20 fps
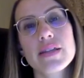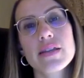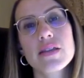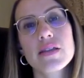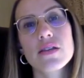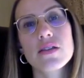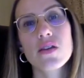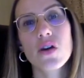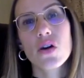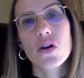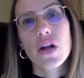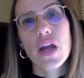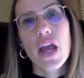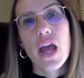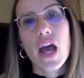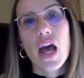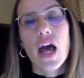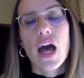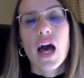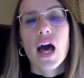Sorry.
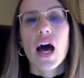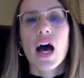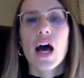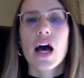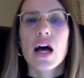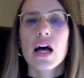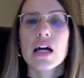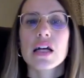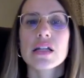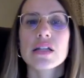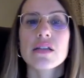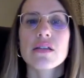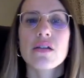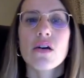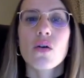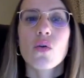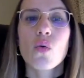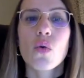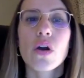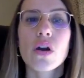
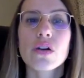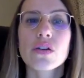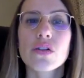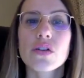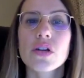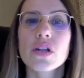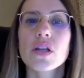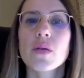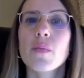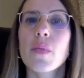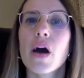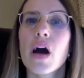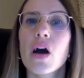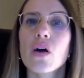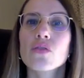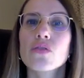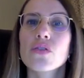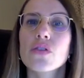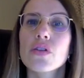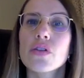So we are talking
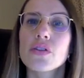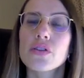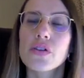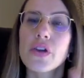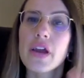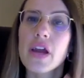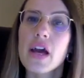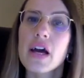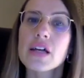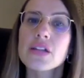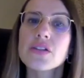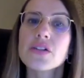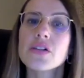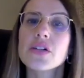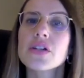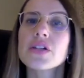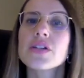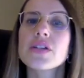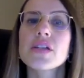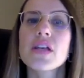about three
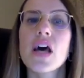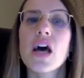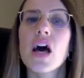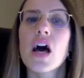countries: